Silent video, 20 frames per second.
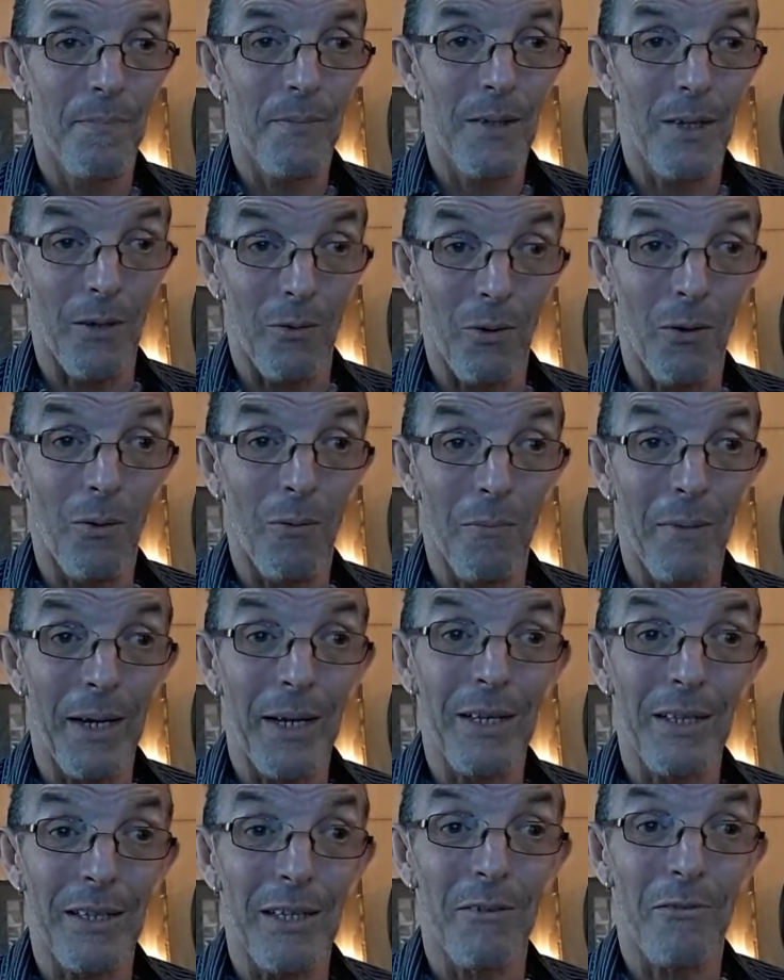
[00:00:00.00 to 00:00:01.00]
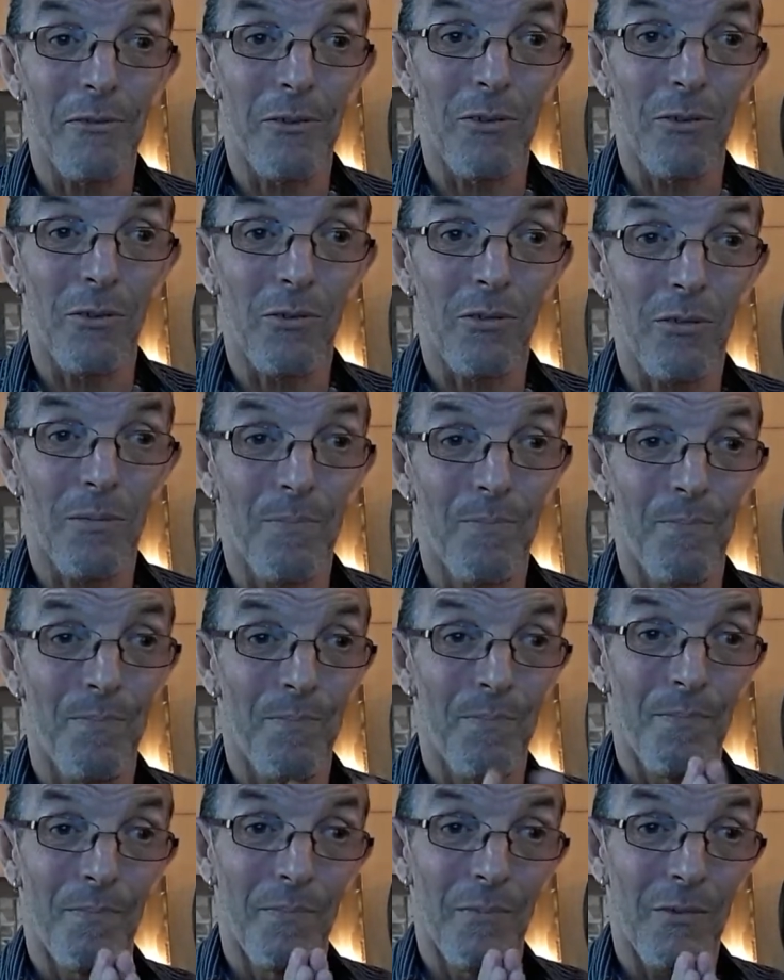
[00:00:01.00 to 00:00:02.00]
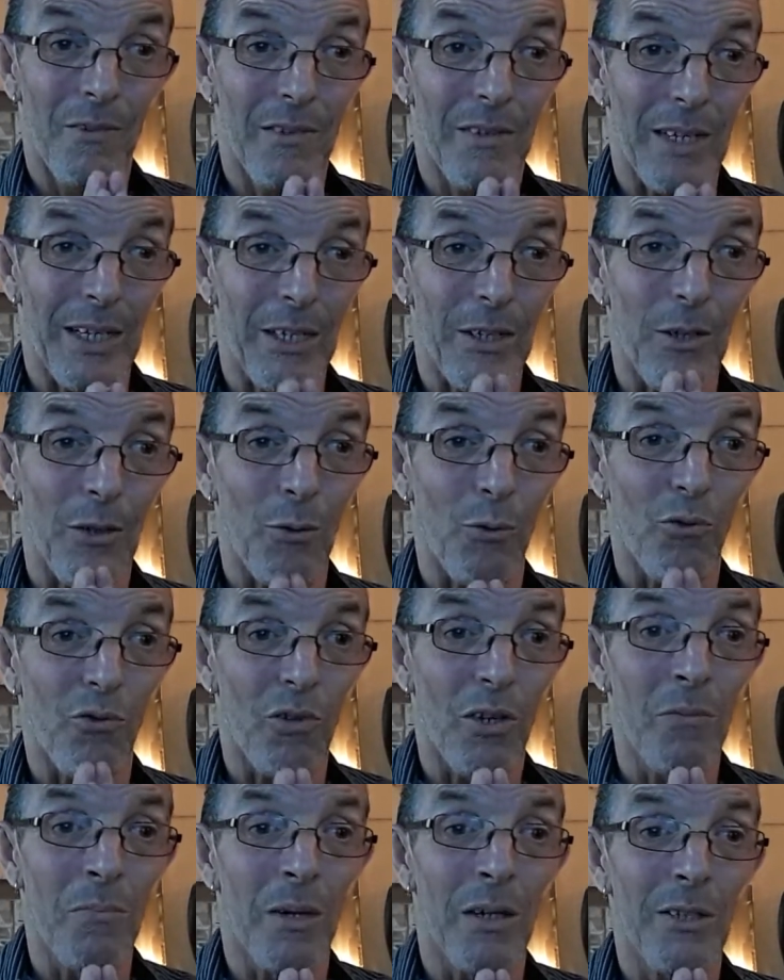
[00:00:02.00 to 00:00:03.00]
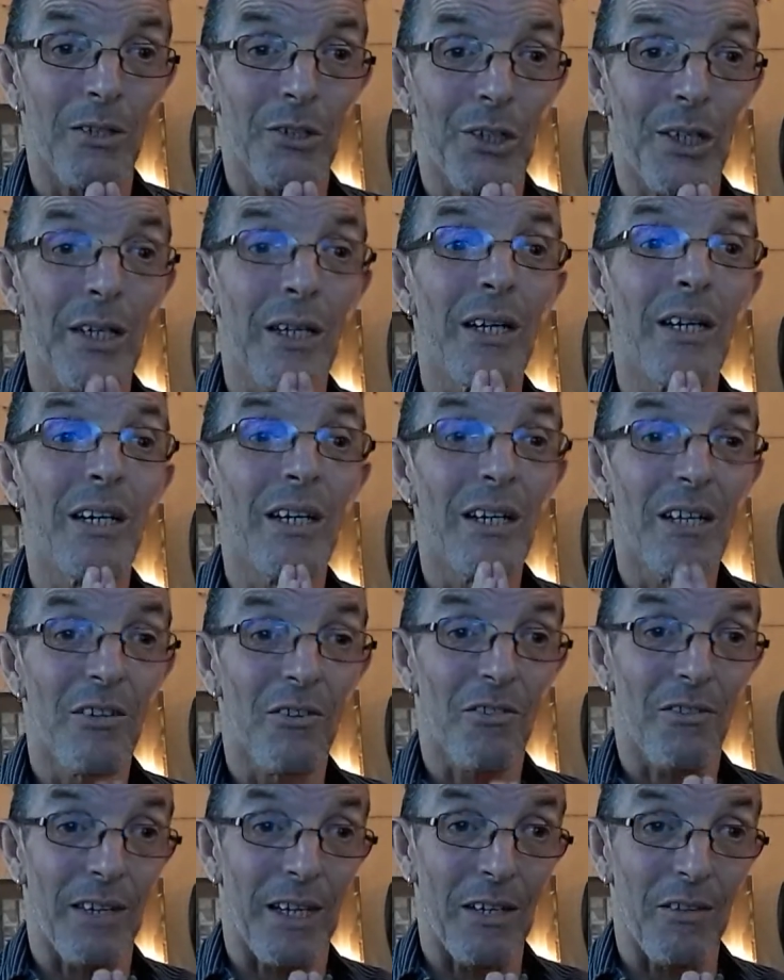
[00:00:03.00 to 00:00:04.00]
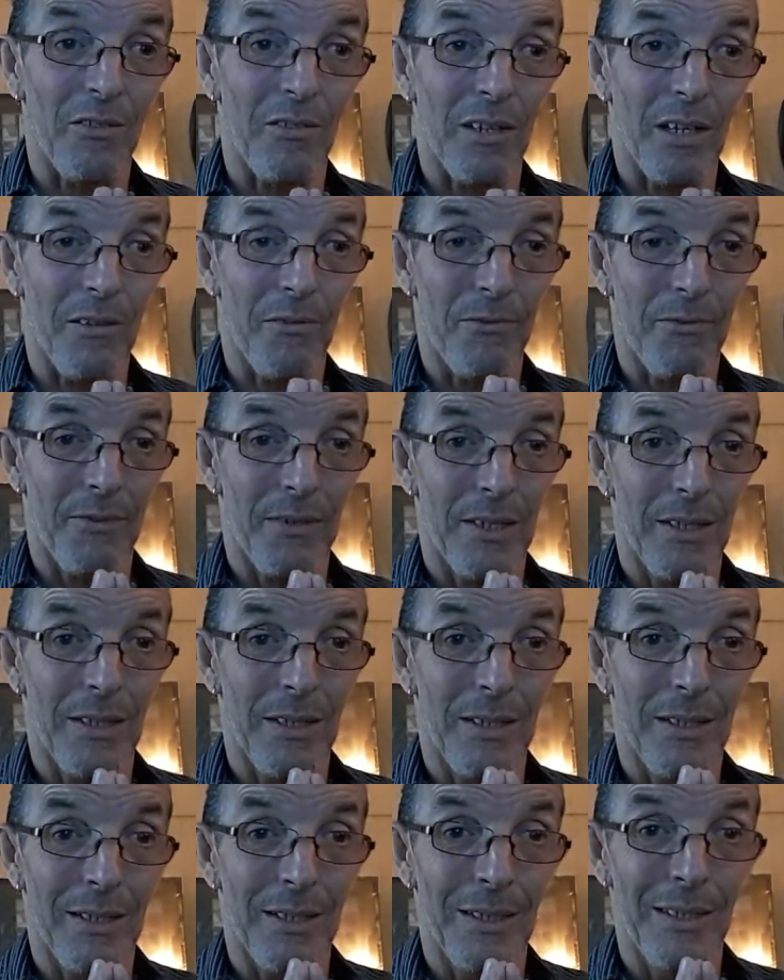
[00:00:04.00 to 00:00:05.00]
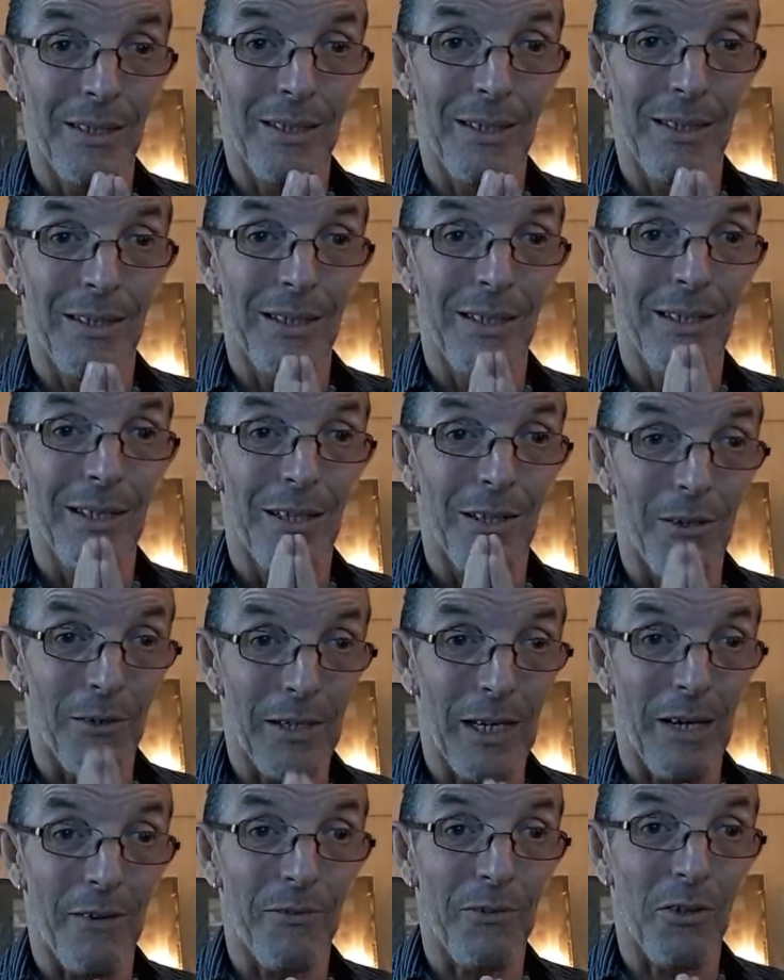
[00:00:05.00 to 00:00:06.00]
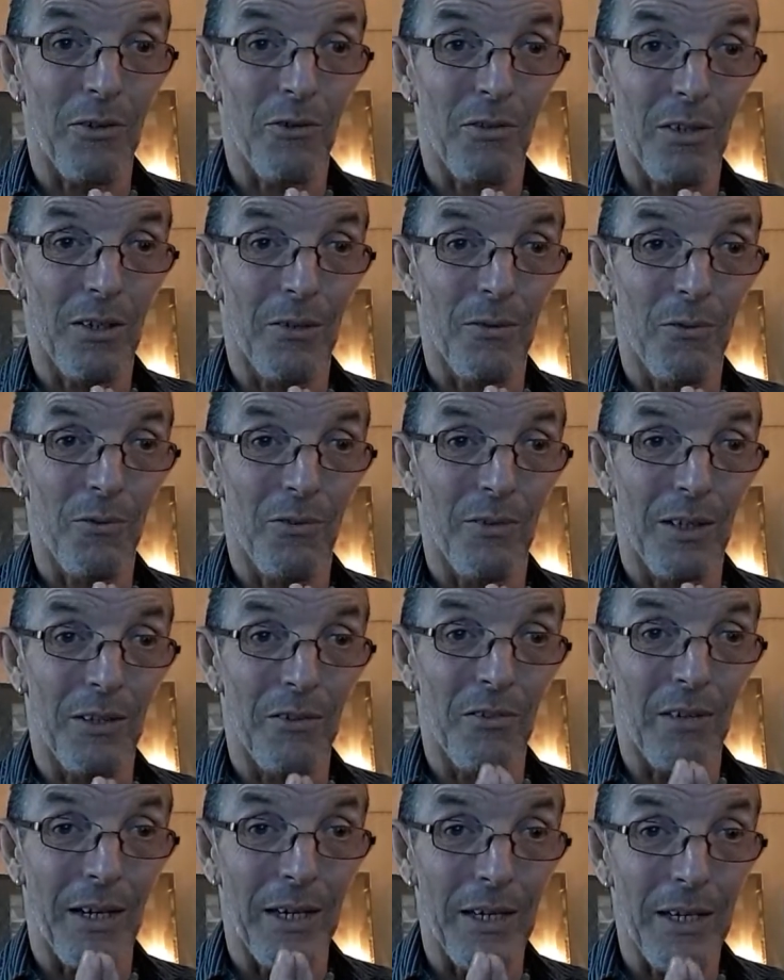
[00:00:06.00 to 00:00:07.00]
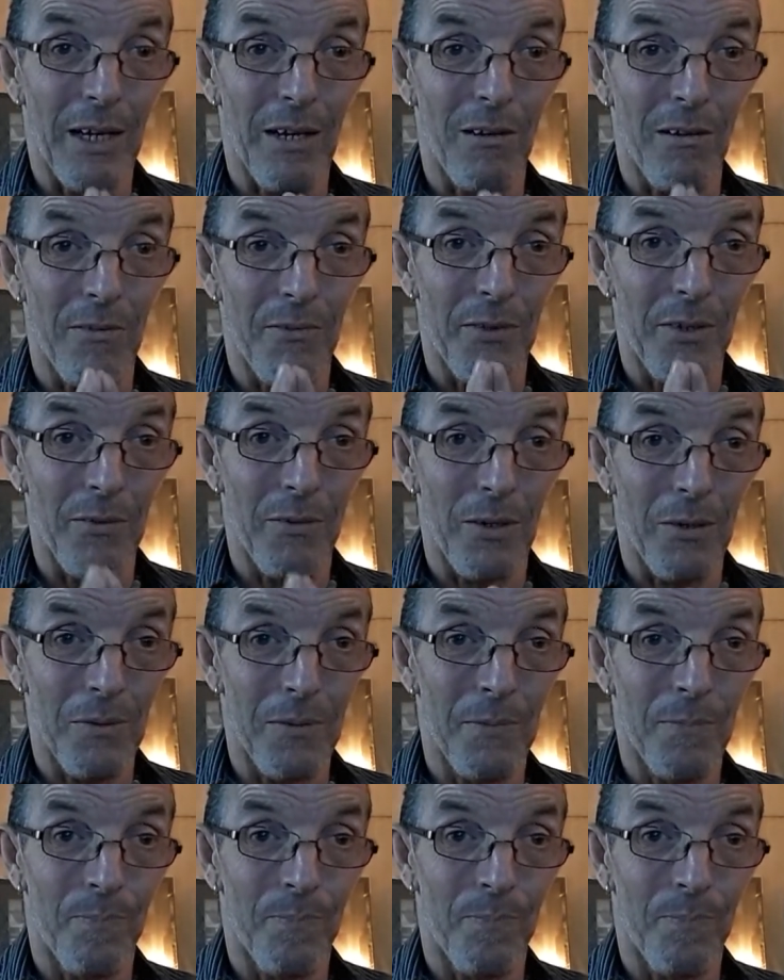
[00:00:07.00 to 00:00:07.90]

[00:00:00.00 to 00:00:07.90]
You all make a difference. Thank you so much. Stay safe. Look after yourselves and take care of your own.